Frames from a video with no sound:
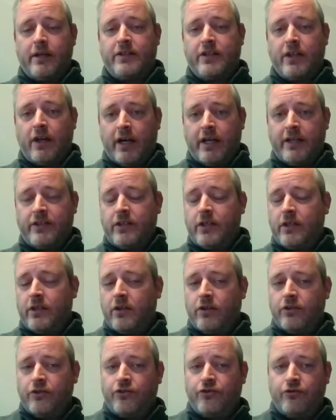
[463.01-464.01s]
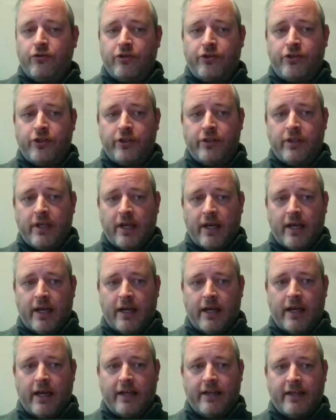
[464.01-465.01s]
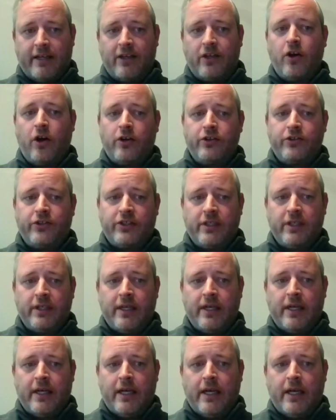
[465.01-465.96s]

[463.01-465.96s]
size, construction, and in cost,